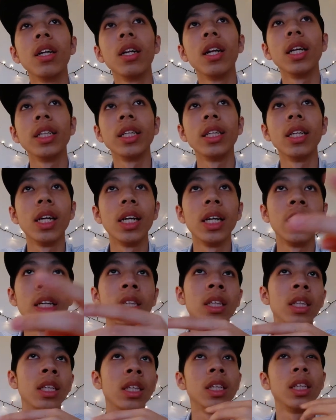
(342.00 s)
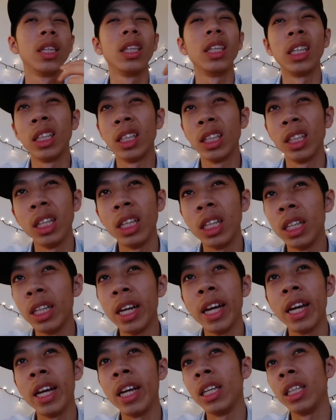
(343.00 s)
that's like 60
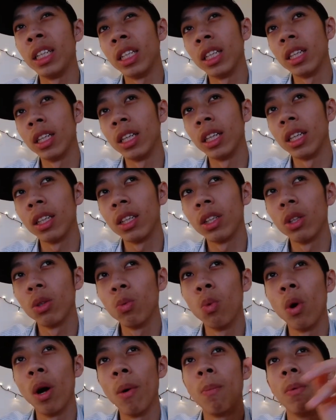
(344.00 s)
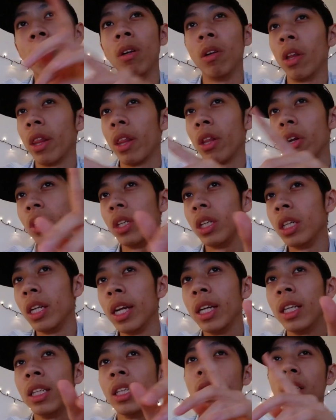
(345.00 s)
days, like 1 month, 30
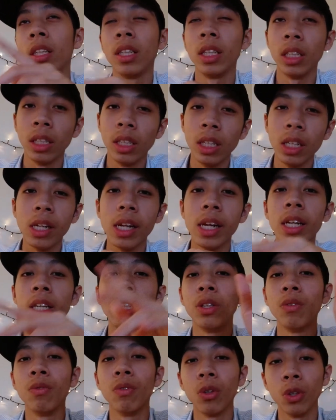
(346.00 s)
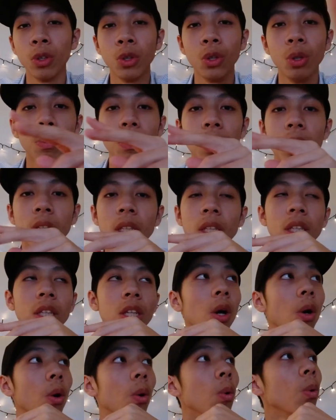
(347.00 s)
days, 60 days for 2 months.
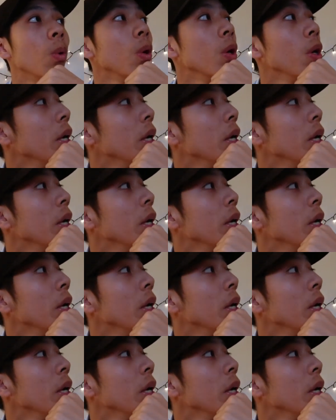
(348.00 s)
So